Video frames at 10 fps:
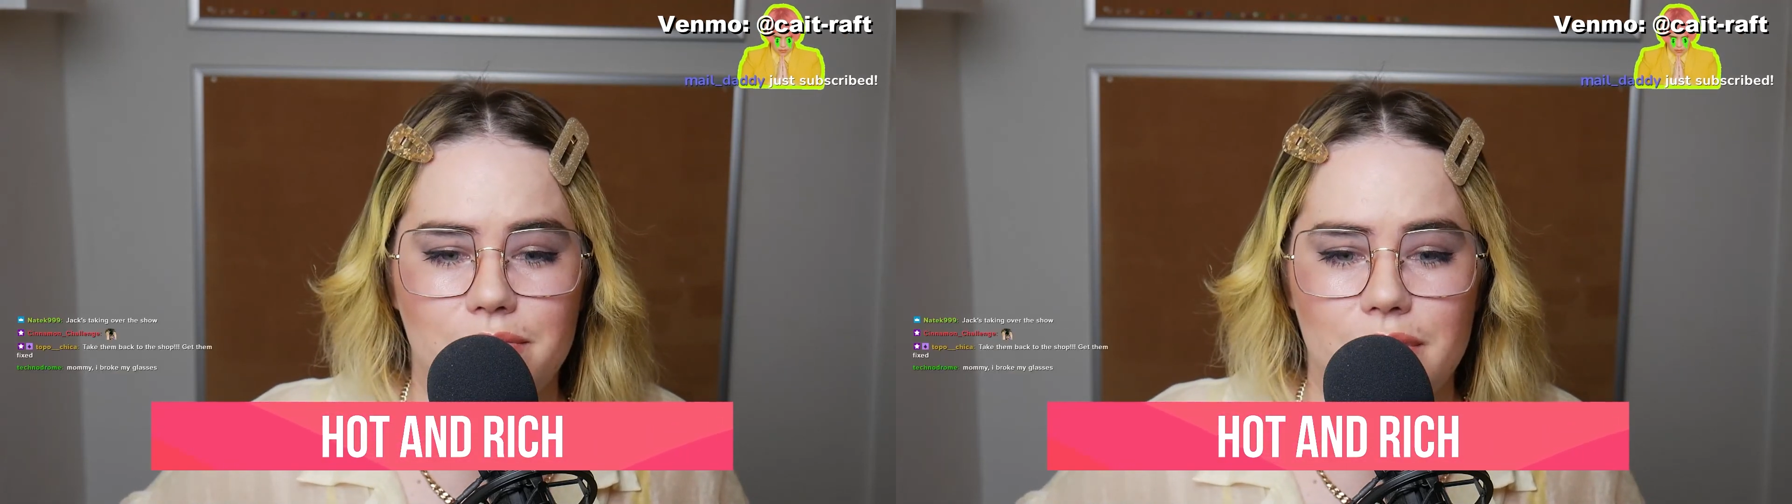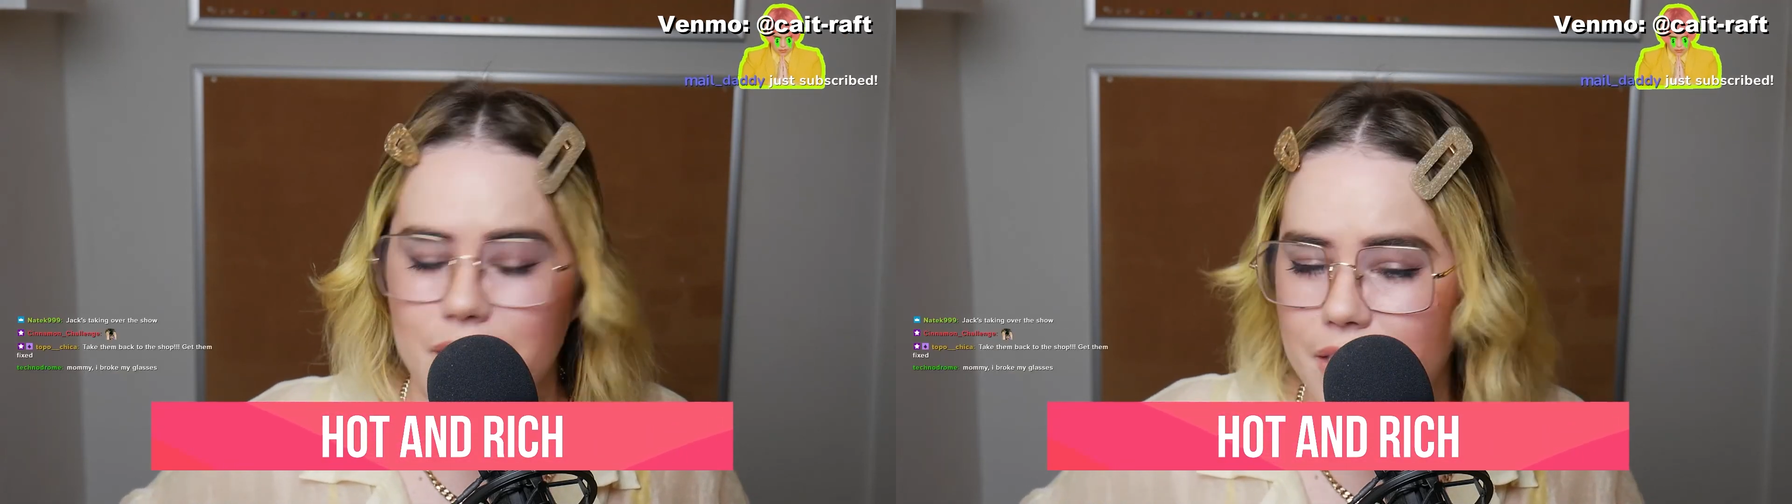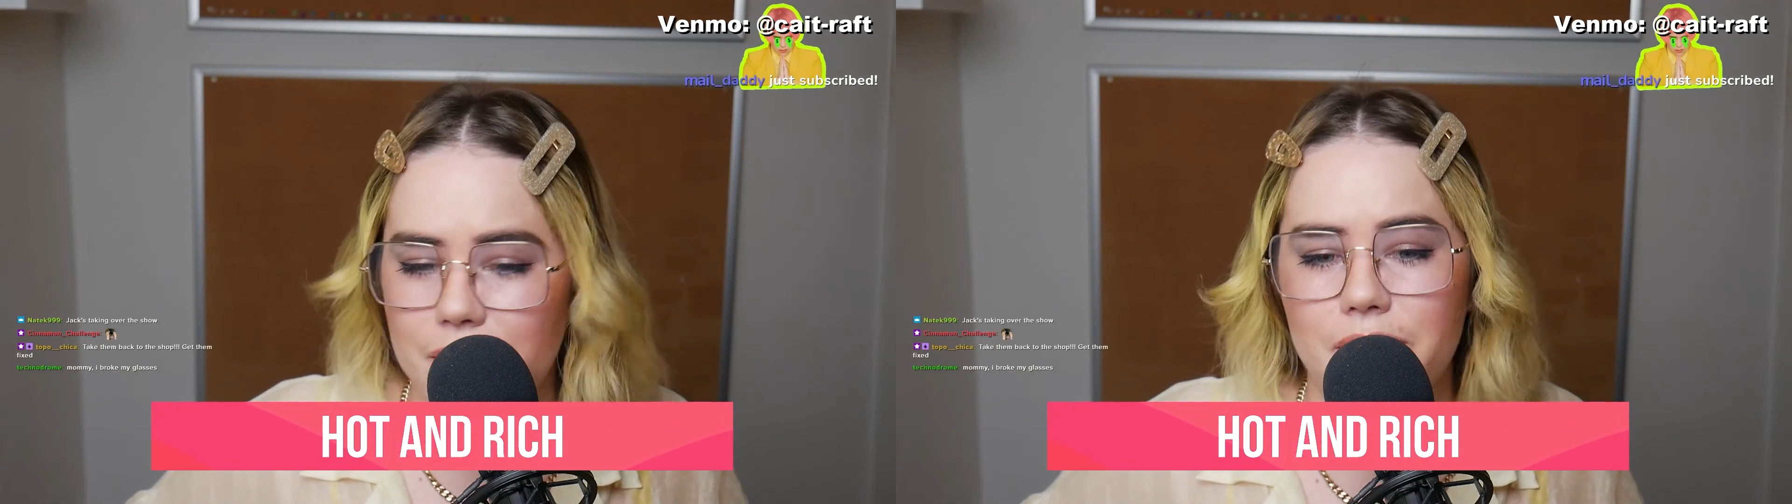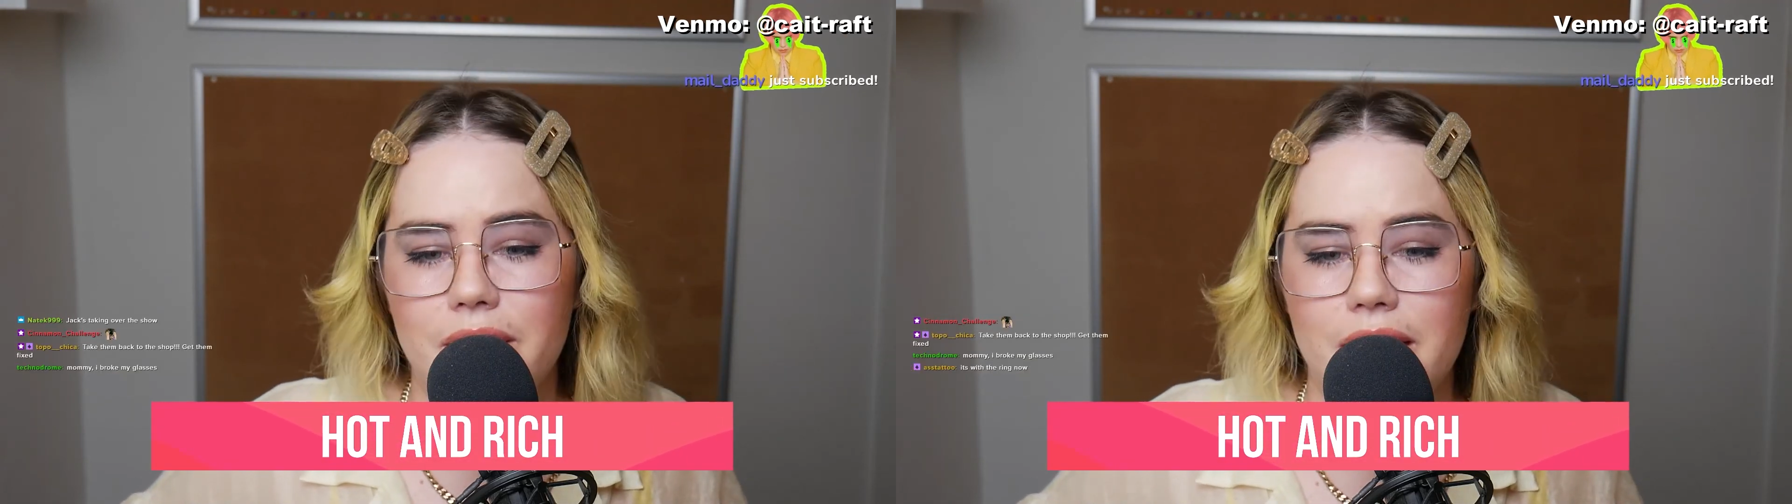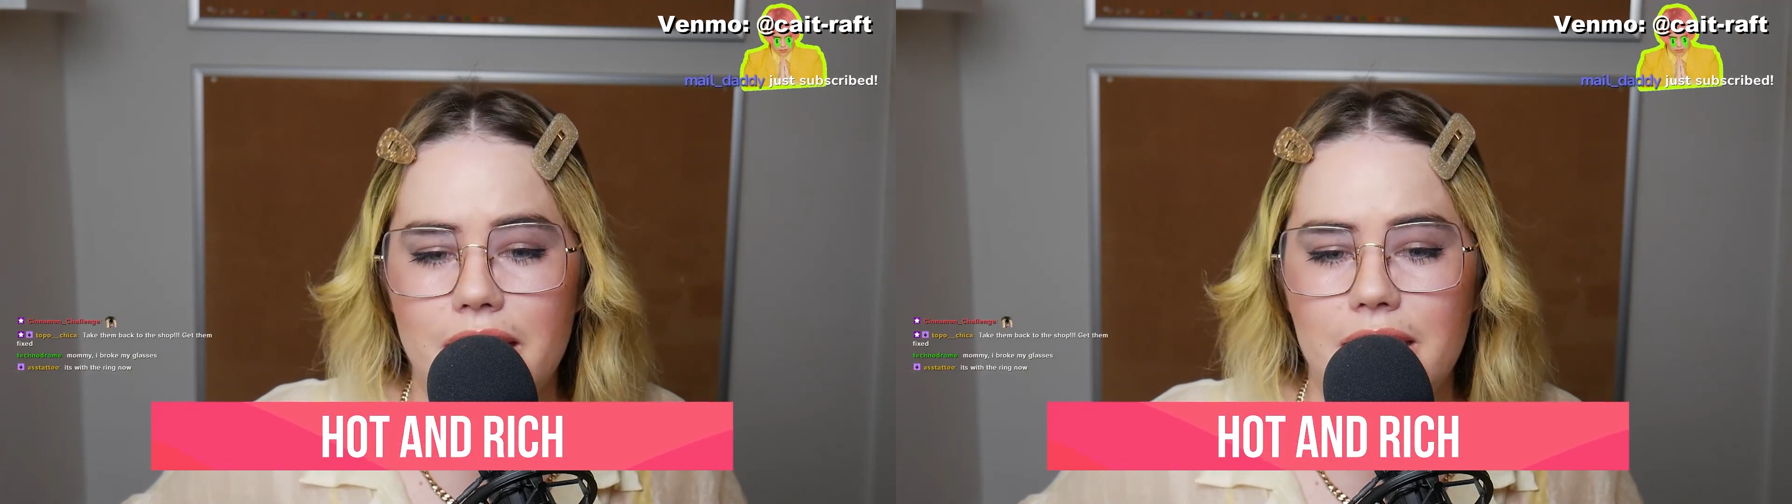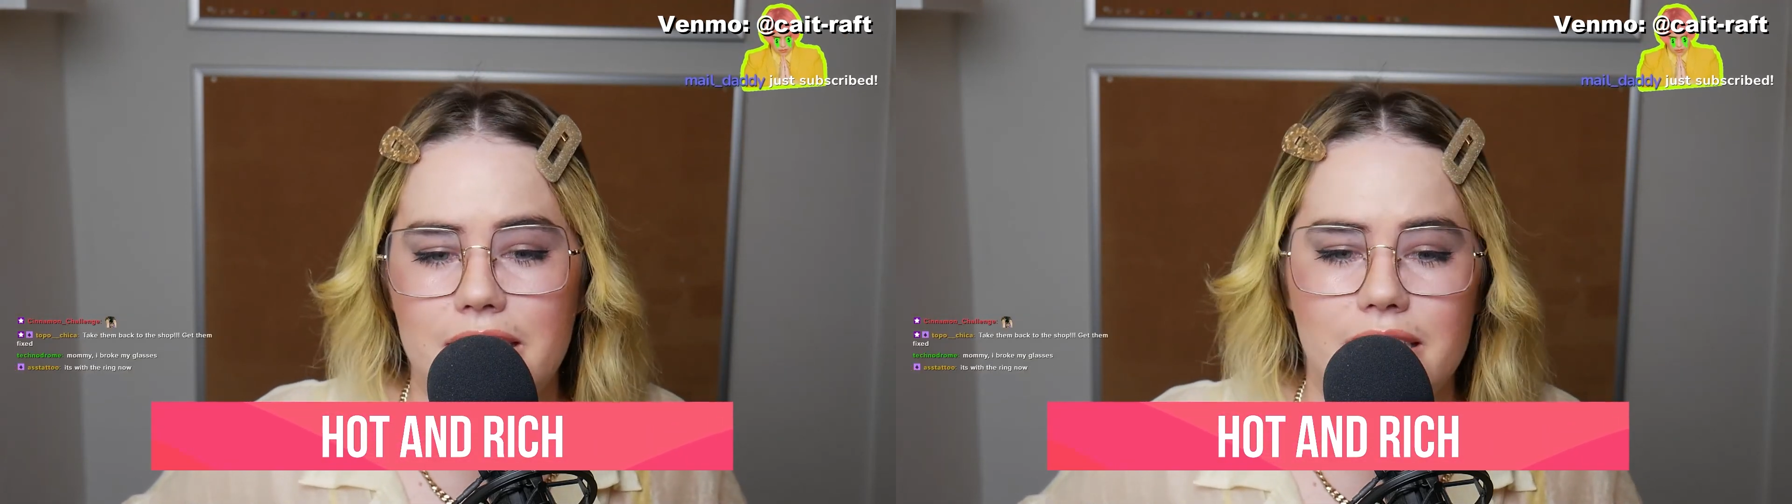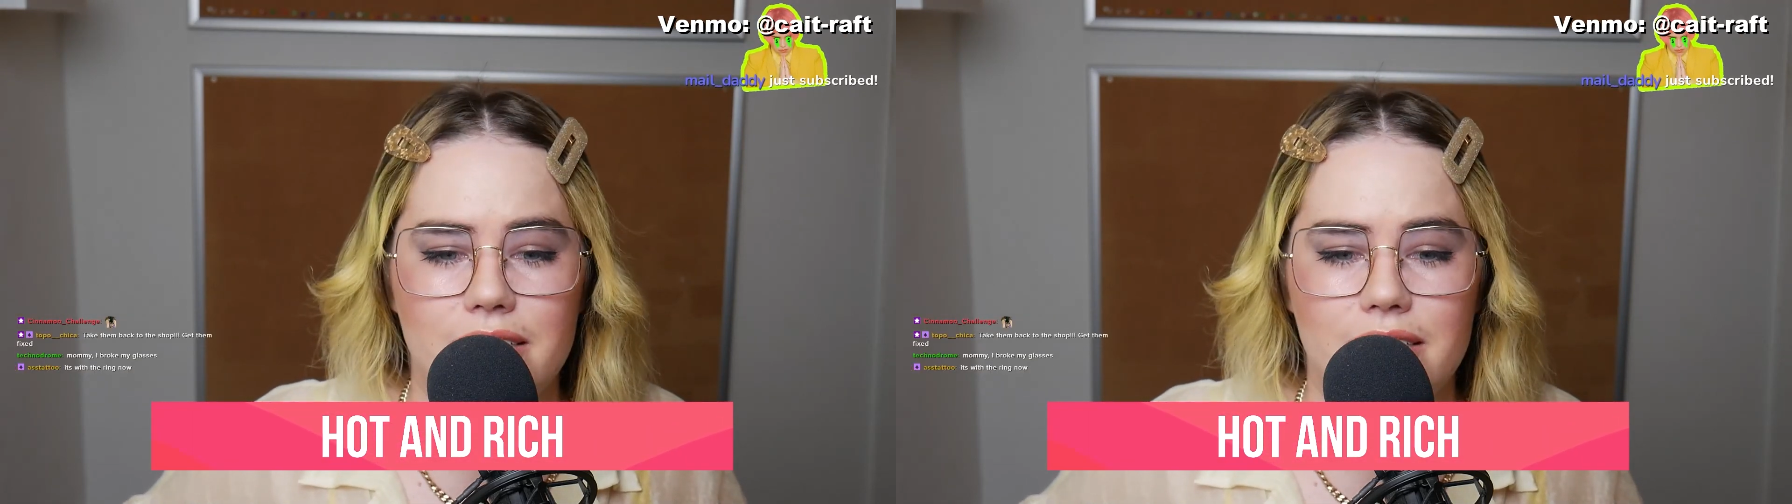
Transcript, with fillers: literally